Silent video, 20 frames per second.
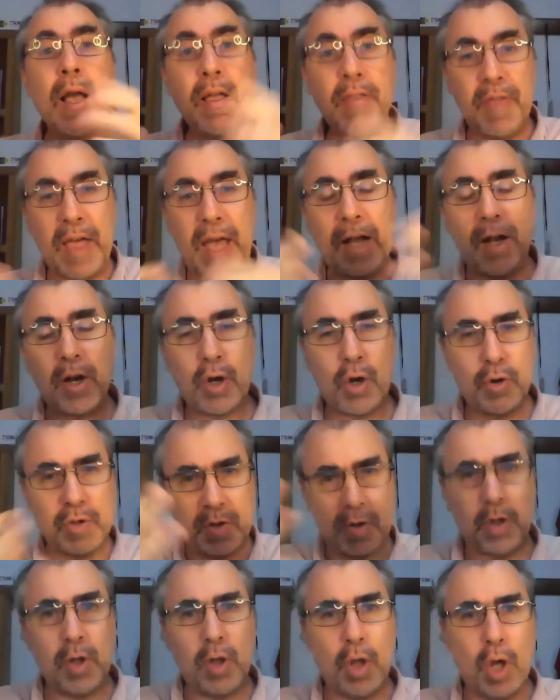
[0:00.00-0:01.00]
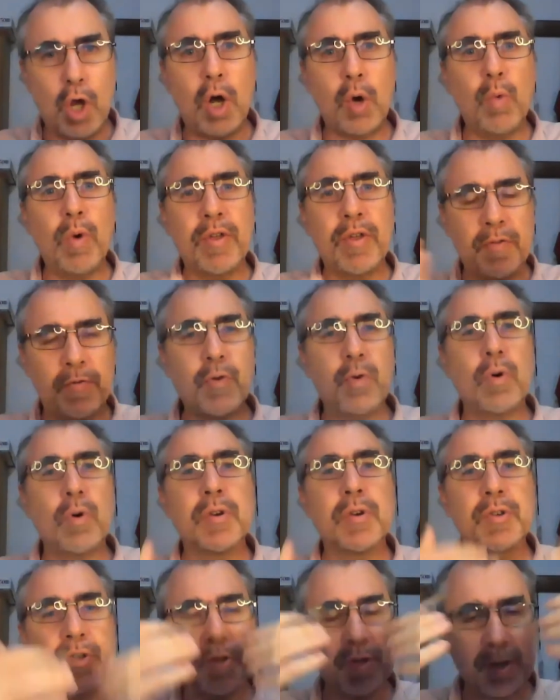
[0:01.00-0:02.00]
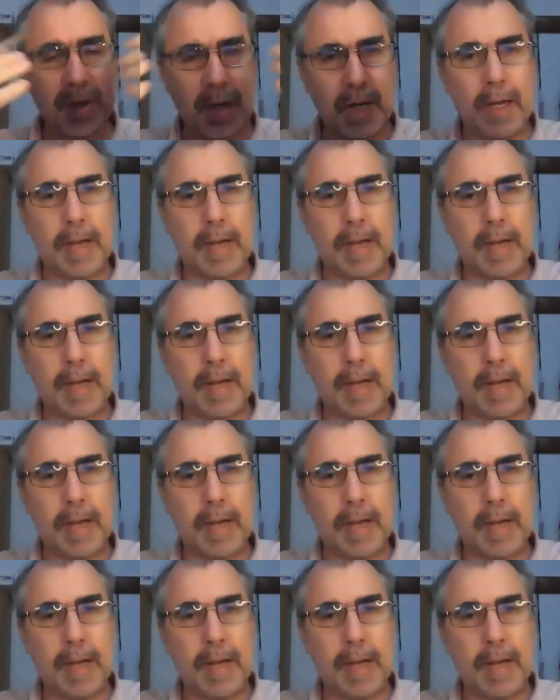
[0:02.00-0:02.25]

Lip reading: That goes along with, of course,